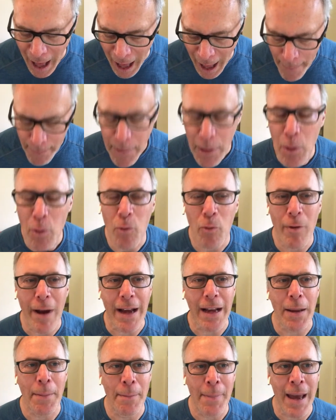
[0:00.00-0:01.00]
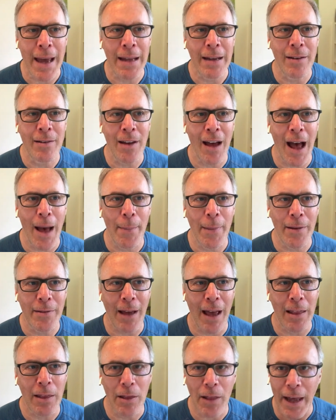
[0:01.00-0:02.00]
I'm going to recommend, Thomas,
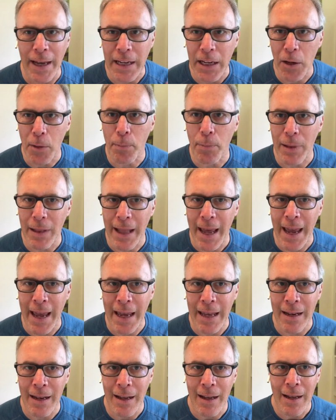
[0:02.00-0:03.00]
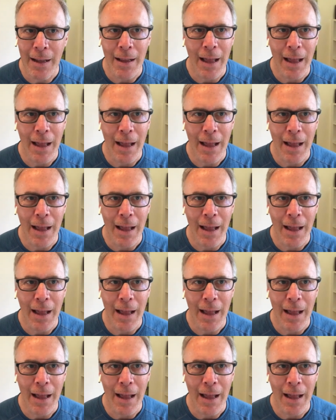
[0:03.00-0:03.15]
I like your plan.